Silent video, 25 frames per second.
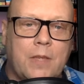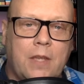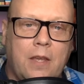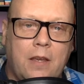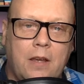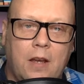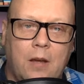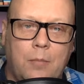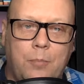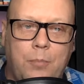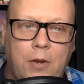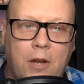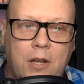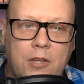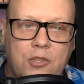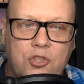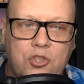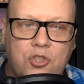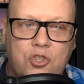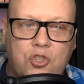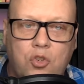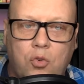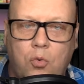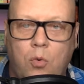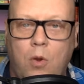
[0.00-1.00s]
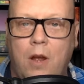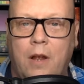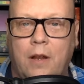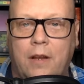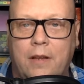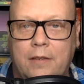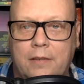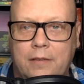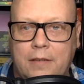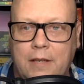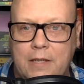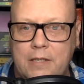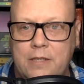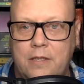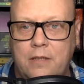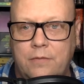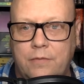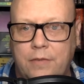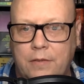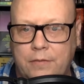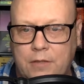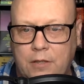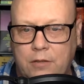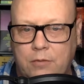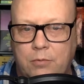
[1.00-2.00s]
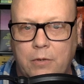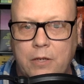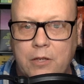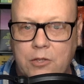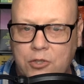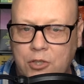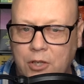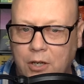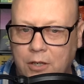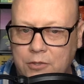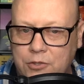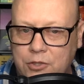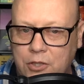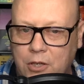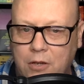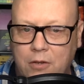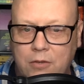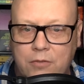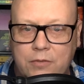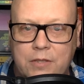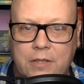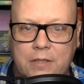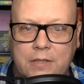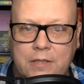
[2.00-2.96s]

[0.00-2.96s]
Punch Trunk, 1953, Chuck Jones.